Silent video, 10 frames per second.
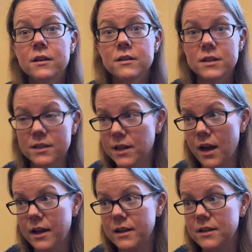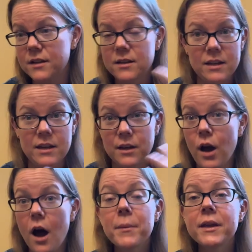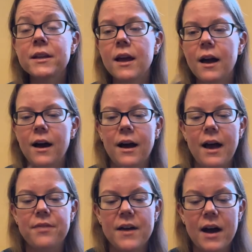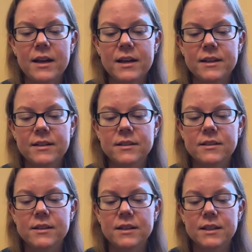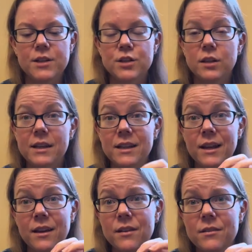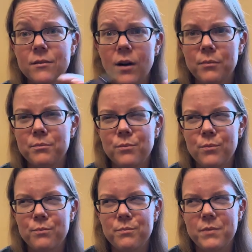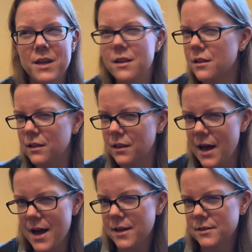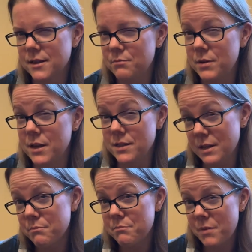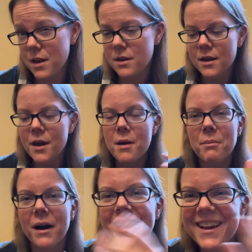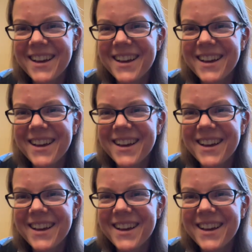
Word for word: design in common, uh, and that is essentially like well, glass and be a dip pen, but